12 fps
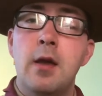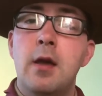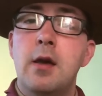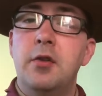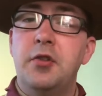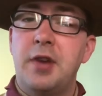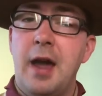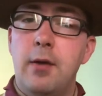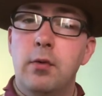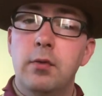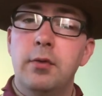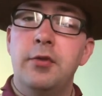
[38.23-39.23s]

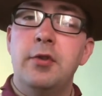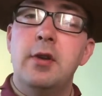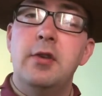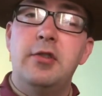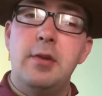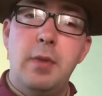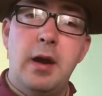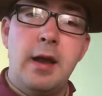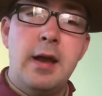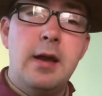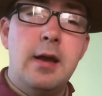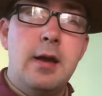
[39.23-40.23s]
Scouts,
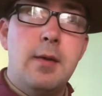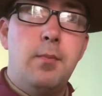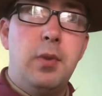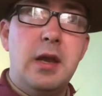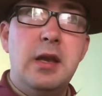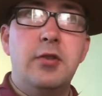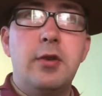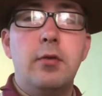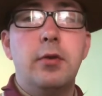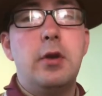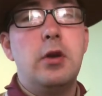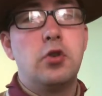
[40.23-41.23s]
similarly, please don't
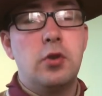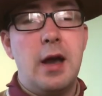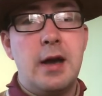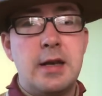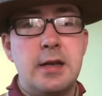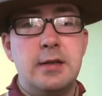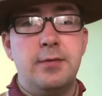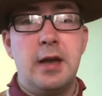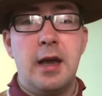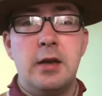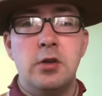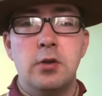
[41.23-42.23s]
do your tree
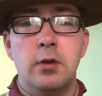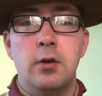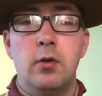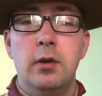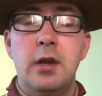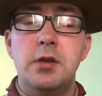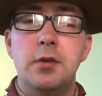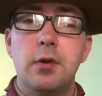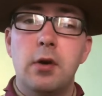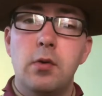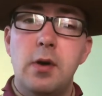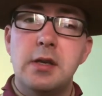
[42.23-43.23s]
identification. Unless you've
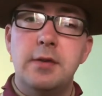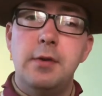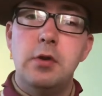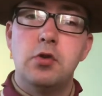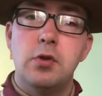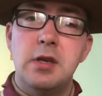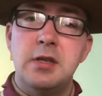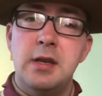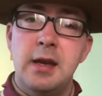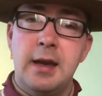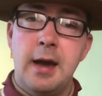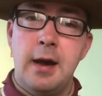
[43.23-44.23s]
got quite a few trees in
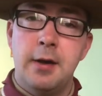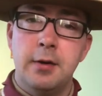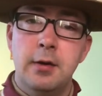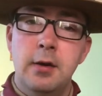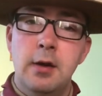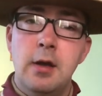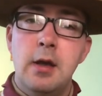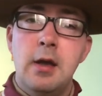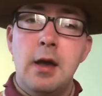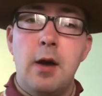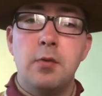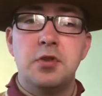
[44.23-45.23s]
your garden,
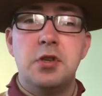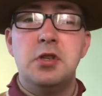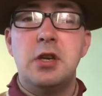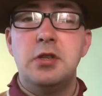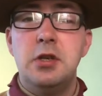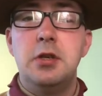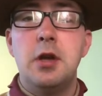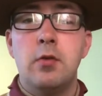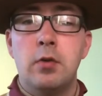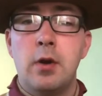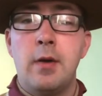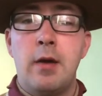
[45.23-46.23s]
I would suggest you
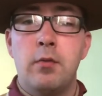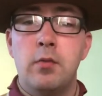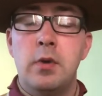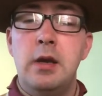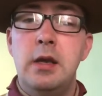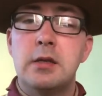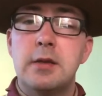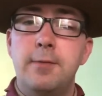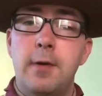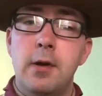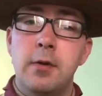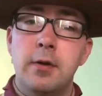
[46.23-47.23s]
don't go out. We need to
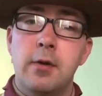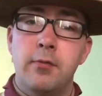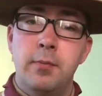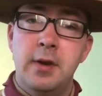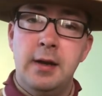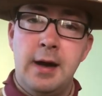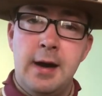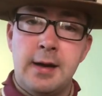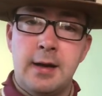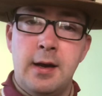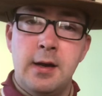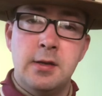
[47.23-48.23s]
follow the government
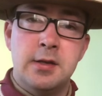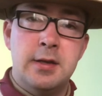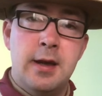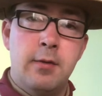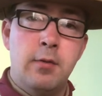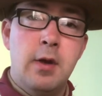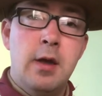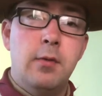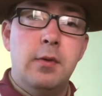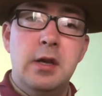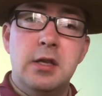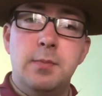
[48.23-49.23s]
guidelines now. We
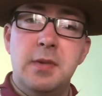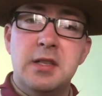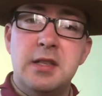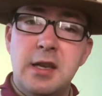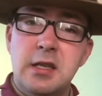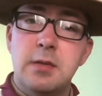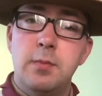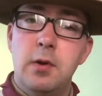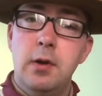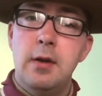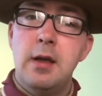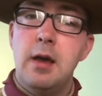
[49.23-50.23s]
need to be
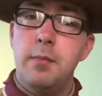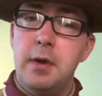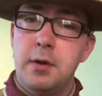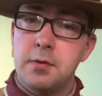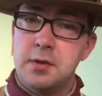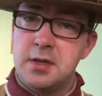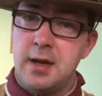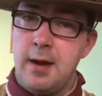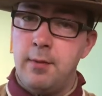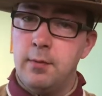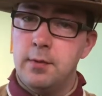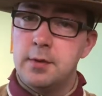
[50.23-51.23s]
sensible and be good
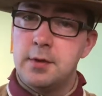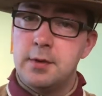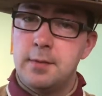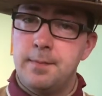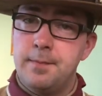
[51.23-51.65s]
scouts.